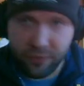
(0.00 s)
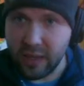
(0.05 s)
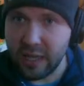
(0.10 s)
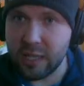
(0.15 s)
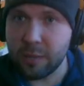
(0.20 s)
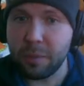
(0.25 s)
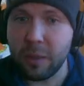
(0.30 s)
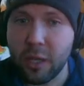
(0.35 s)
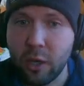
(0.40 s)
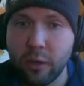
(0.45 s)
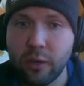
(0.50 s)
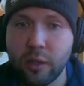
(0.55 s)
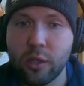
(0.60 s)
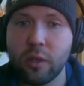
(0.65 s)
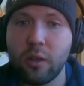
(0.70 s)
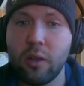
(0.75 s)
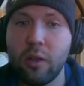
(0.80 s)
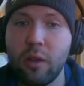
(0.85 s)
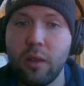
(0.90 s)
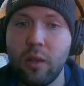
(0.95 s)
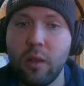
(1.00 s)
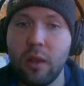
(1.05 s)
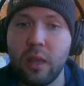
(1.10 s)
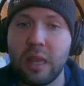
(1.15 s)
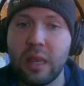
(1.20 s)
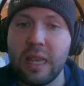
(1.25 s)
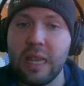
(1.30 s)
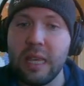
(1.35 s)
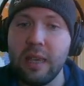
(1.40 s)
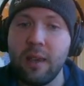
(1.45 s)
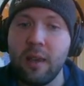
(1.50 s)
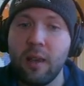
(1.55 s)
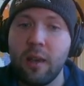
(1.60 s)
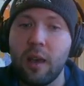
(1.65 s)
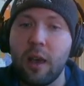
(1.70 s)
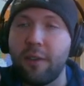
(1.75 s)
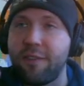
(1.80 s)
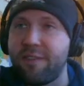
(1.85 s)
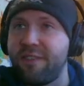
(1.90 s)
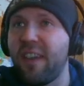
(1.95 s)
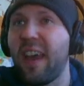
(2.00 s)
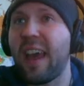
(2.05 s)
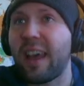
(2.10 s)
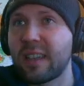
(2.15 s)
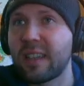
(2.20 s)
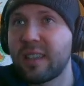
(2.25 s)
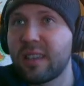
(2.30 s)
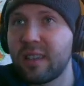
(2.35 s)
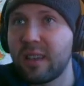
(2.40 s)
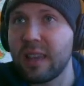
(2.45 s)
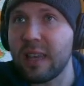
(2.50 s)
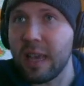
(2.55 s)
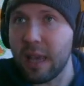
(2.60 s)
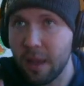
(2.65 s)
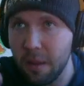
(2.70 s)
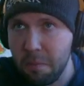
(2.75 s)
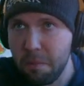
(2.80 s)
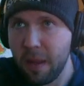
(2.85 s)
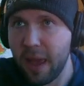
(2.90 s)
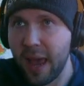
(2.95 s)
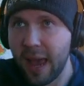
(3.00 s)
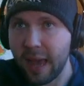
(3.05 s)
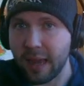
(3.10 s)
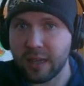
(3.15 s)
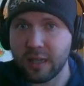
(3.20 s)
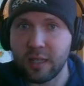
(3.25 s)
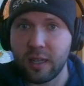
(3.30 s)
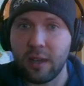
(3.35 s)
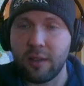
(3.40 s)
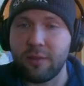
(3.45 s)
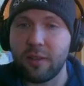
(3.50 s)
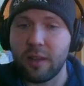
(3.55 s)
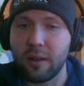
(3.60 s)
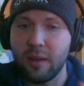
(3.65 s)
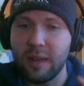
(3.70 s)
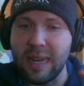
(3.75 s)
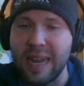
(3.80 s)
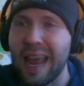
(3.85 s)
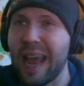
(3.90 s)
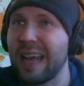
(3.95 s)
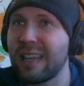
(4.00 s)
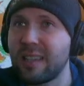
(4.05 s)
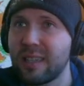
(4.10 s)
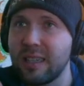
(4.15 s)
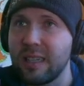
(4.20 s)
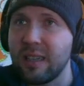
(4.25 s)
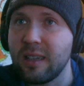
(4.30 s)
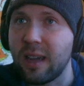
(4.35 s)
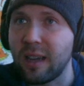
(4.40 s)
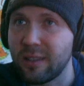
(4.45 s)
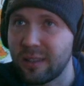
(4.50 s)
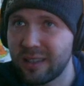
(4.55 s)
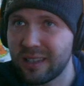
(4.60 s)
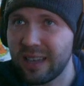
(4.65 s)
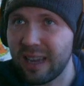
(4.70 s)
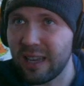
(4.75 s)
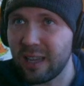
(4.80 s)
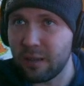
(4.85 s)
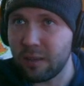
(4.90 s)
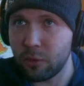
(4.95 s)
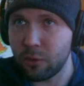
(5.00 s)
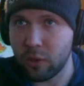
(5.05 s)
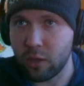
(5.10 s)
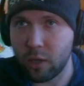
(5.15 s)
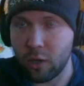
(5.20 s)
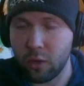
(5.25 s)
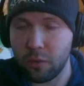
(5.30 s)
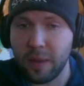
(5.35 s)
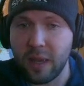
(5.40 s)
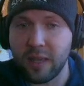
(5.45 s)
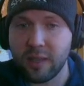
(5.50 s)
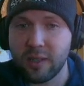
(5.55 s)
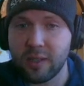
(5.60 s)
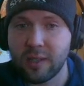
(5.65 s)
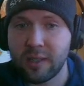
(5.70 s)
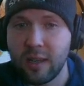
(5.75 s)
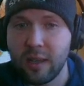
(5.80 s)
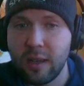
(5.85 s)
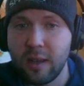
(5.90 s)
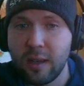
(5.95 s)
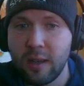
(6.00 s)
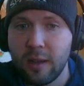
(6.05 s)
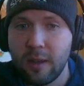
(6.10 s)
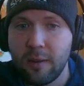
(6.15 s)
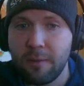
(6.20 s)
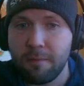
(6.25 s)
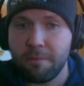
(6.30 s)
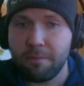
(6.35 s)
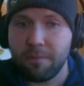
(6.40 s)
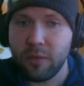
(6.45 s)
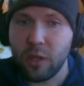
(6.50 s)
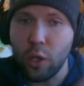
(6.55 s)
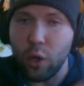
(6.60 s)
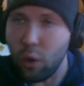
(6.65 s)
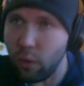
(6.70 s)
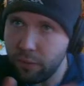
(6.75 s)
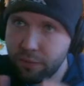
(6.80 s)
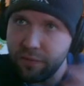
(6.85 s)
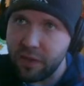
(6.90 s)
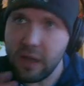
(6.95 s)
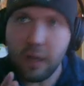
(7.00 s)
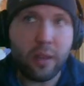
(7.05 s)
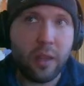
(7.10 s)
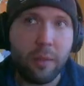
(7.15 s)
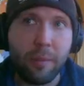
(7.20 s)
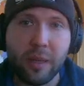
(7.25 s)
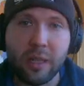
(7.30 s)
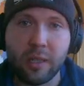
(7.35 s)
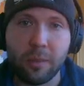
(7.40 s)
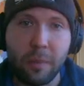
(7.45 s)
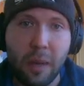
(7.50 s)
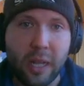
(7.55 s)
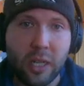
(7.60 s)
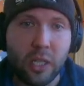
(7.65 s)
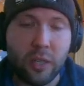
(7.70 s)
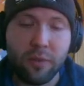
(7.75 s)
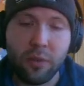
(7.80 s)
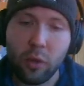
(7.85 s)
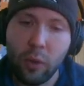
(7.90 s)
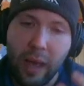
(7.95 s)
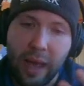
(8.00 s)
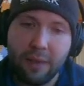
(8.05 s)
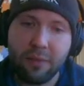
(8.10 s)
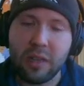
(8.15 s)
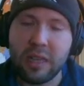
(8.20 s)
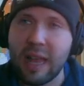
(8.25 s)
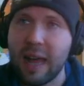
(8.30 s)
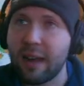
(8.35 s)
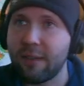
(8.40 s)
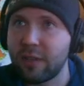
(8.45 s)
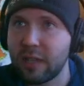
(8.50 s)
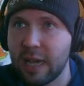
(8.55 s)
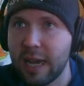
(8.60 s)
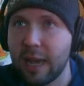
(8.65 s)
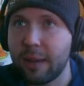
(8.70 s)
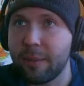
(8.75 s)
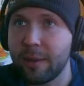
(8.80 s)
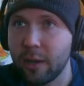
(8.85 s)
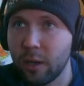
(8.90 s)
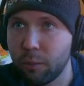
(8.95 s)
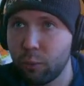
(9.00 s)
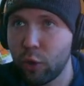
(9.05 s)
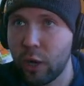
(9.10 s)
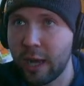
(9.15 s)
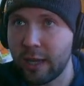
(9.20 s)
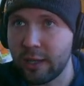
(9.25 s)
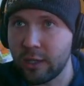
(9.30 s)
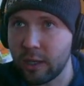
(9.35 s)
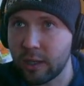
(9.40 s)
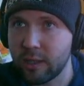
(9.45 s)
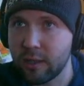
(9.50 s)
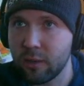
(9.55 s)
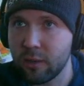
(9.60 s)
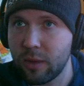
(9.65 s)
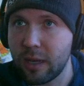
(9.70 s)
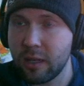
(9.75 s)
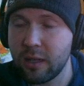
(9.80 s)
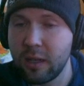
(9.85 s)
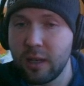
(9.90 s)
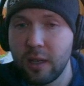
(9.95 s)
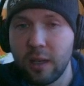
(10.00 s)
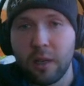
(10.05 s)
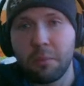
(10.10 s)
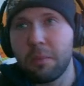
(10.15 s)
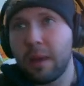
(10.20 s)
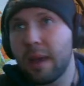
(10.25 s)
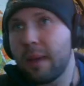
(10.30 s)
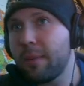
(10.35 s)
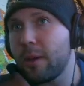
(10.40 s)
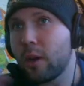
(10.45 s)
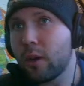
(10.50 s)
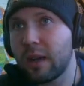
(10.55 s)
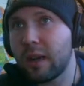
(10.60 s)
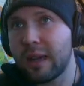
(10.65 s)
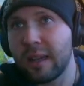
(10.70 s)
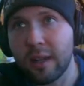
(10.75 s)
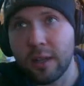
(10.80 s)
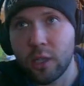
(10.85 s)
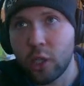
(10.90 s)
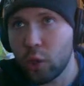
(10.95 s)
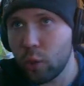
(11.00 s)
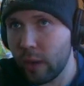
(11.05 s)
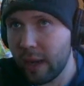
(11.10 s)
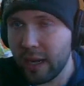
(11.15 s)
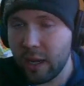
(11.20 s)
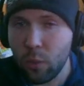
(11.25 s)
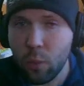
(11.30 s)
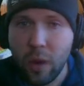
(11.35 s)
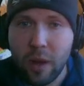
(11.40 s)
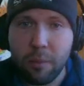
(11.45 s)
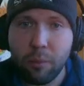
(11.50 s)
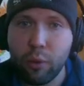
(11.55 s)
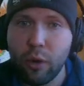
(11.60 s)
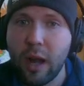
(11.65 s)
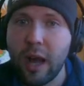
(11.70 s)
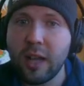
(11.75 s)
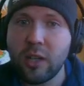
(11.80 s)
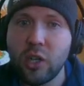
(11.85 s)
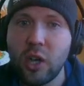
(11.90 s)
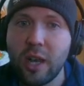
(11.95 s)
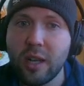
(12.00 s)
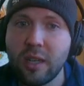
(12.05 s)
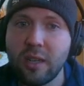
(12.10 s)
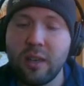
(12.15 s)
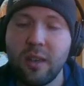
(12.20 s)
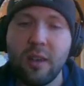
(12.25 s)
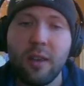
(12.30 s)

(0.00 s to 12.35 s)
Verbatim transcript: is because the effects, the impact of a nasty, unscalable code base you don't feel them as much if you have a lot of time on your project, right? Maybe you're in a 281 project